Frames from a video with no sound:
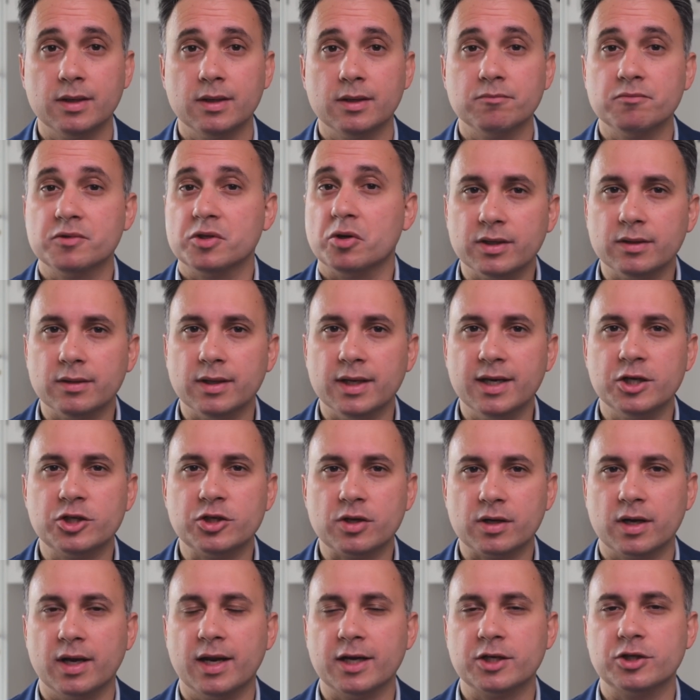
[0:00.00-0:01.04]
So initial
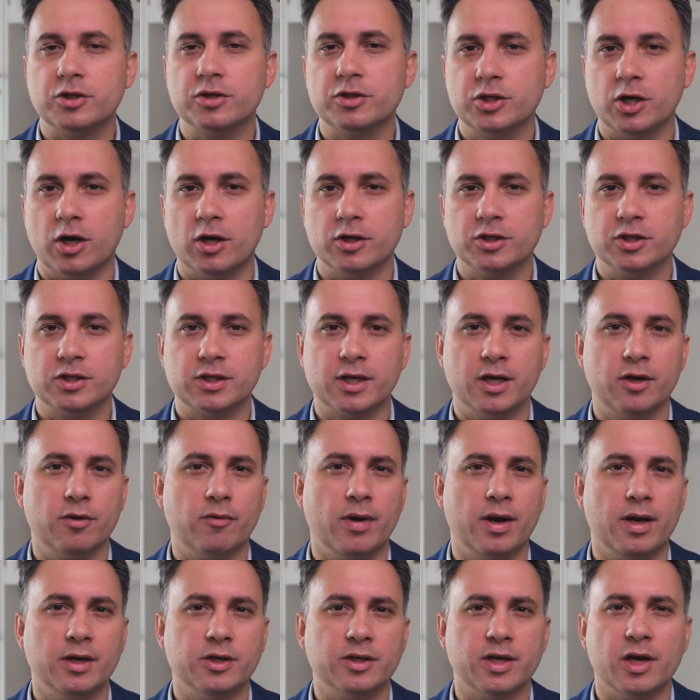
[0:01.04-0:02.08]
connection charges can
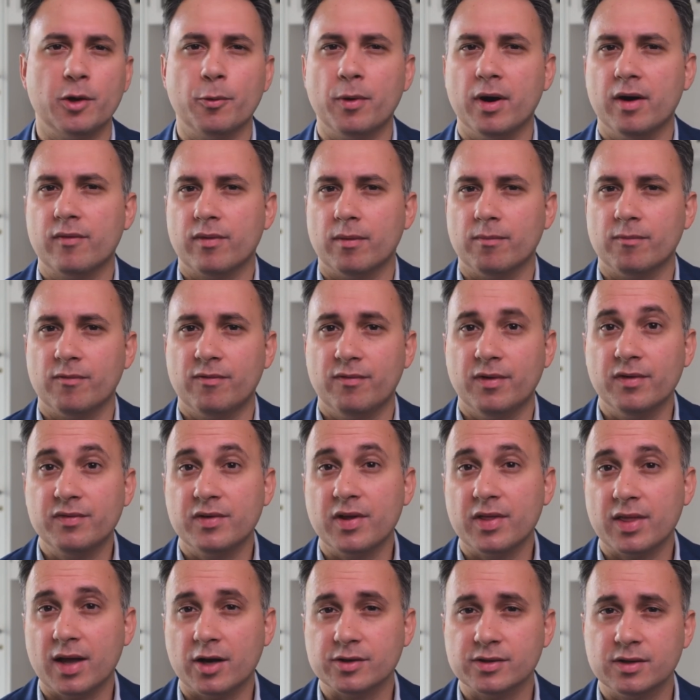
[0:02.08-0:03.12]
range anywhere from
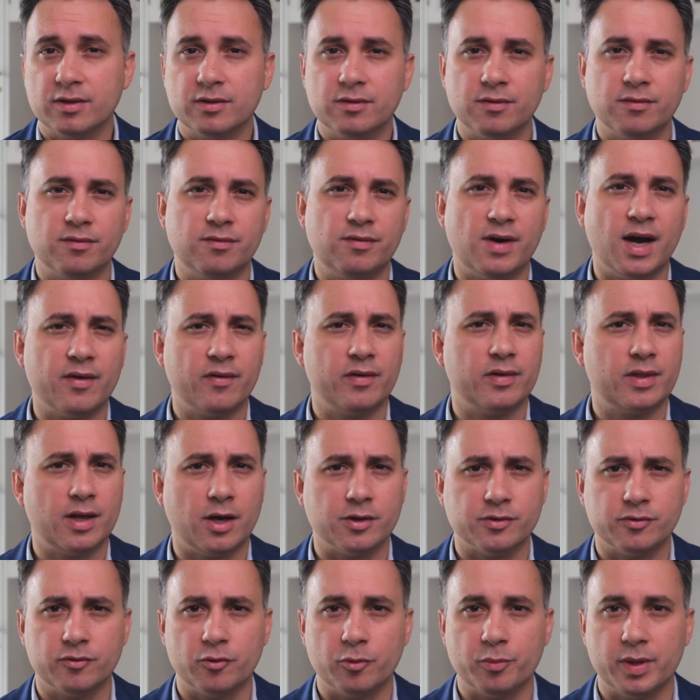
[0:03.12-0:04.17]
50,000 to
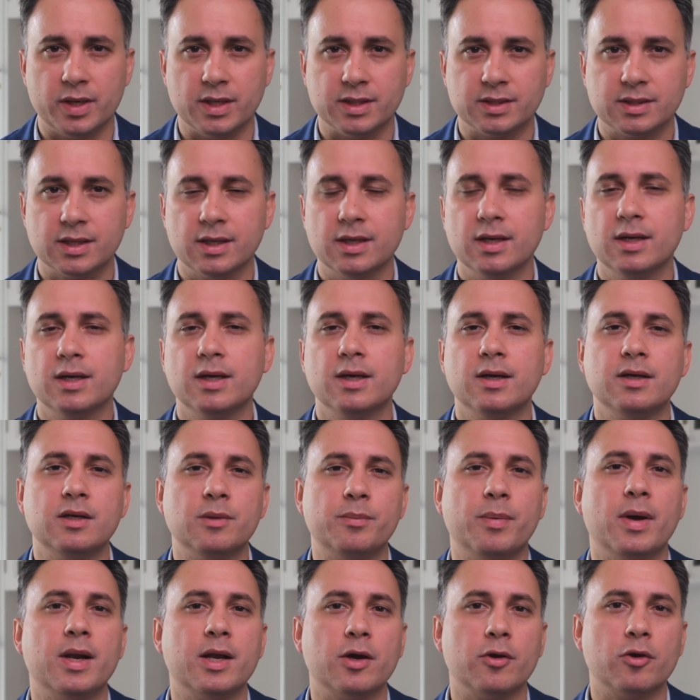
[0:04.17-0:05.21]
500,000 rupees,
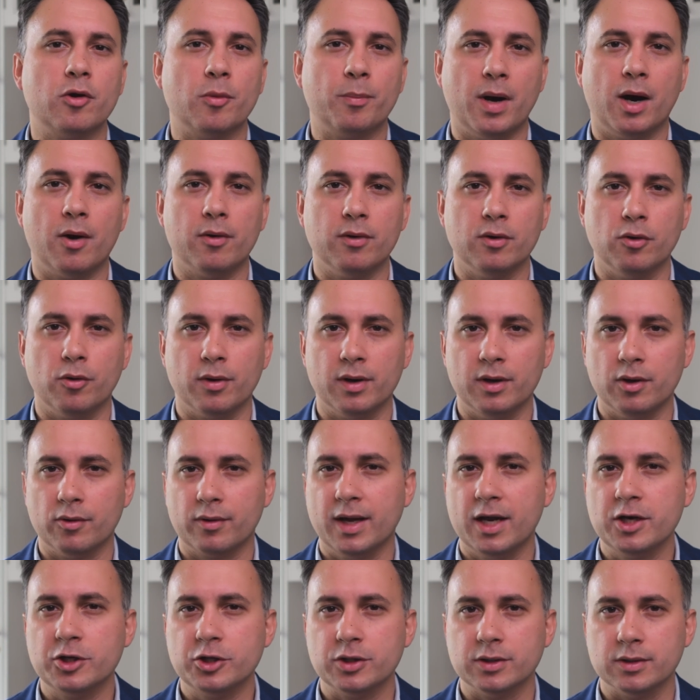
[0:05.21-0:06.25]
depending on your power load and
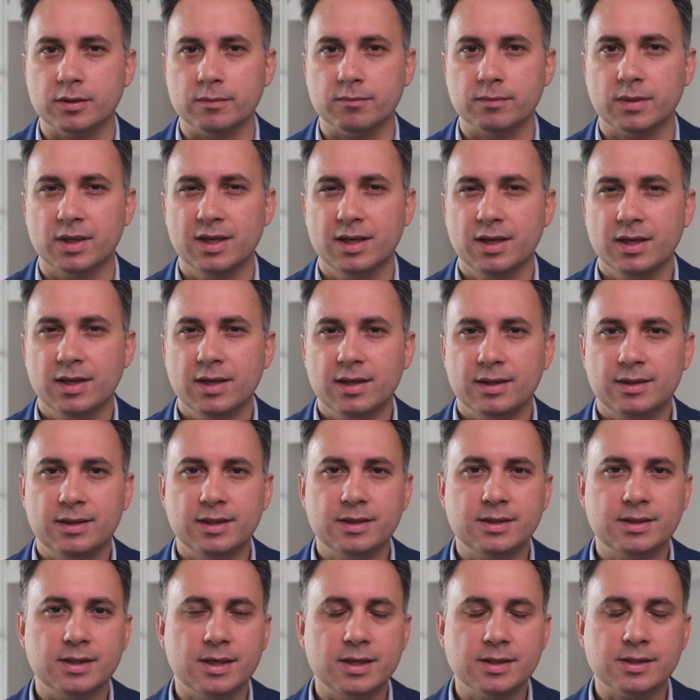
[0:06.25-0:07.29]
location.
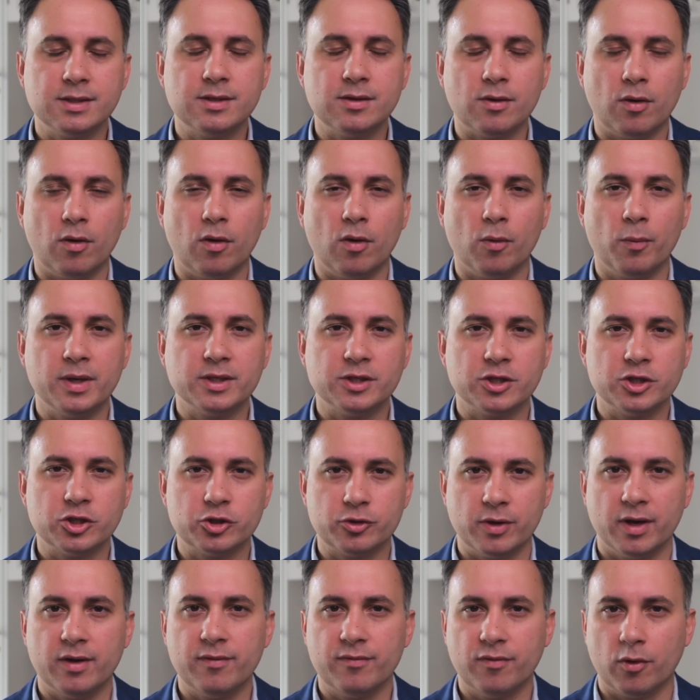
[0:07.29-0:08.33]
This isn't always a
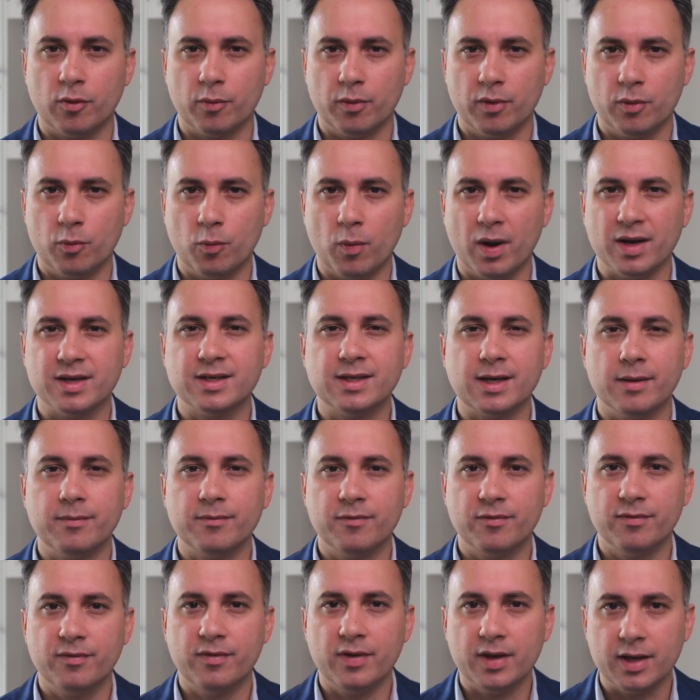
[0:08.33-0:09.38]
straightforward one-time
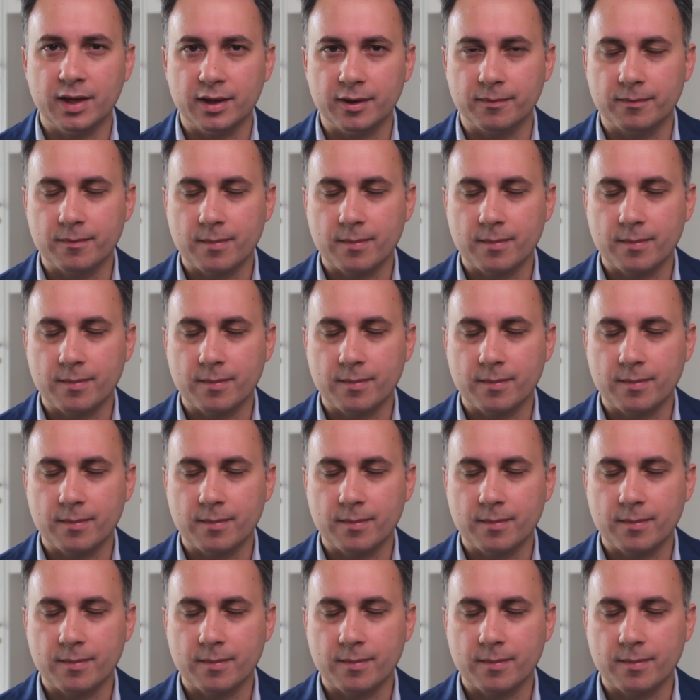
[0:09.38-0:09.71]
fee.